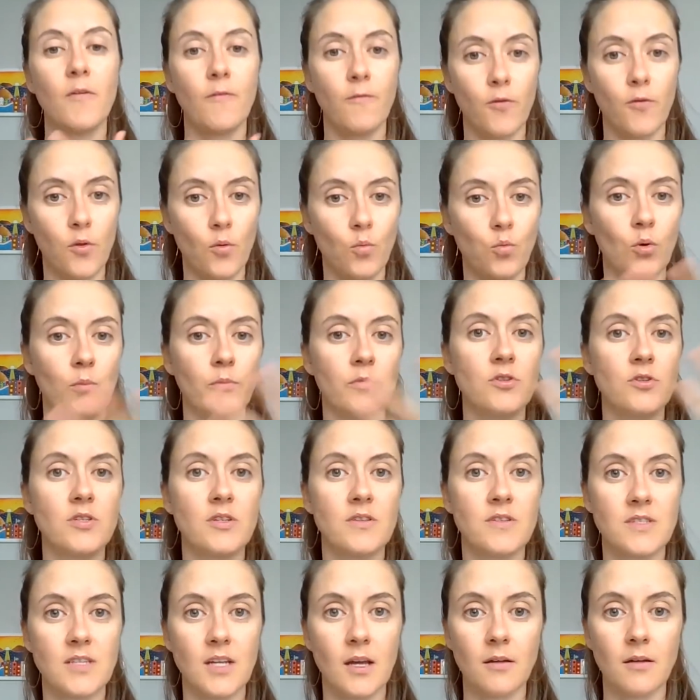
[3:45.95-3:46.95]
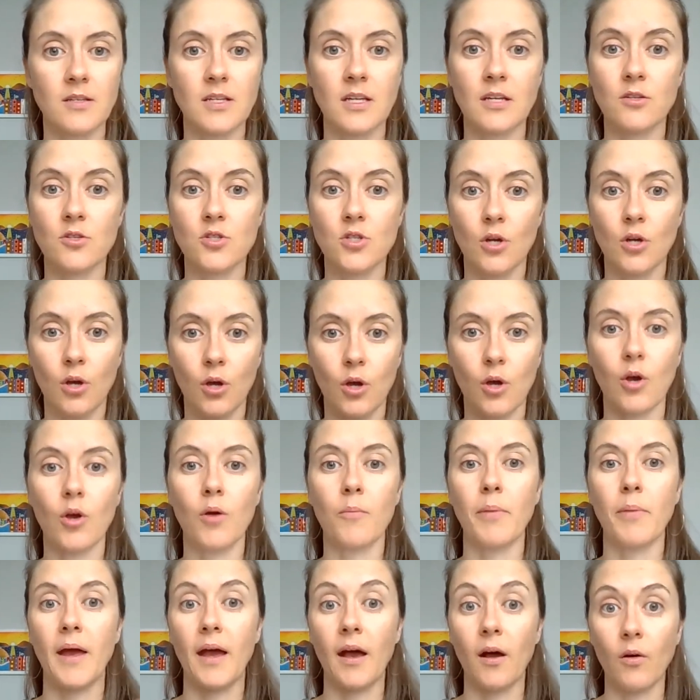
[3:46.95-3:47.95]
for the woman to stand into
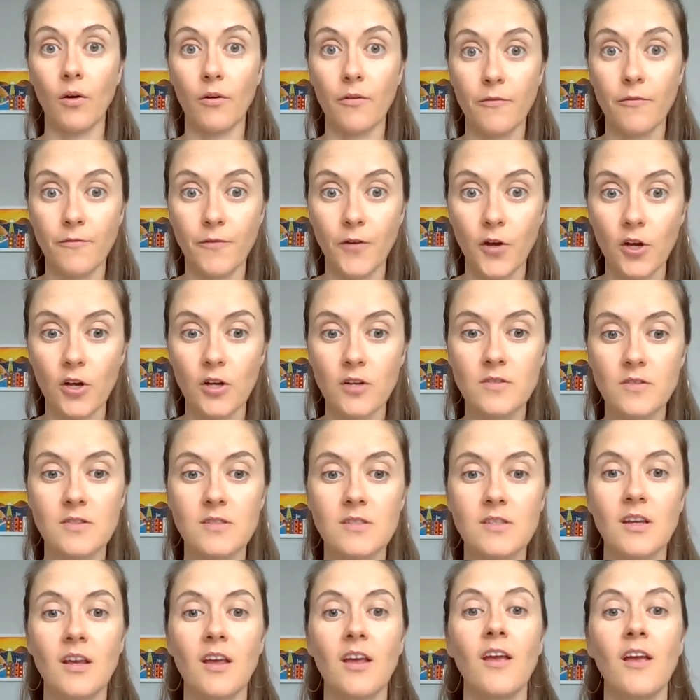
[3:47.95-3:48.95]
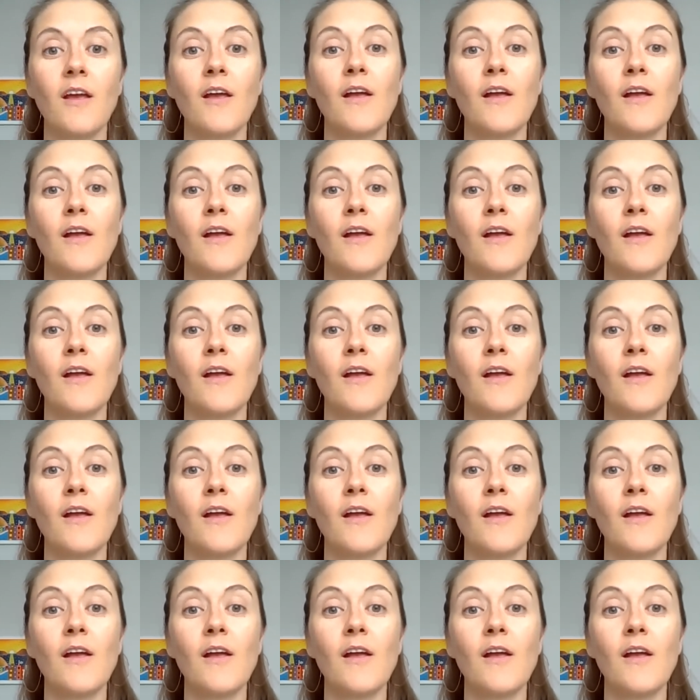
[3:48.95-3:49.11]
her power first.